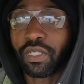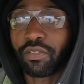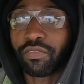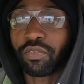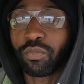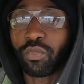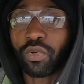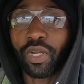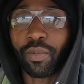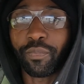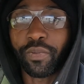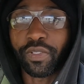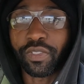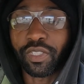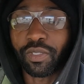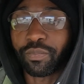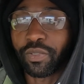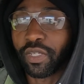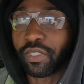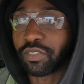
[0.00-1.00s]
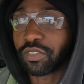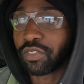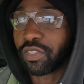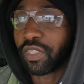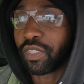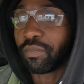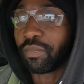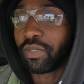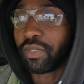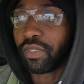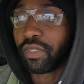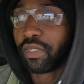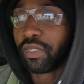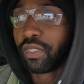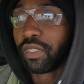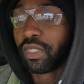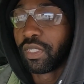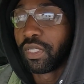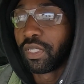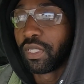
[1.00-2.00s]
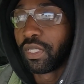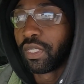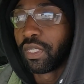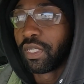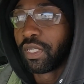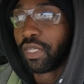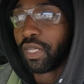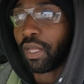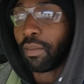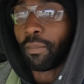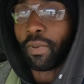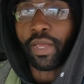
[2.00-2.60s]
from what I picked up yesterday. But I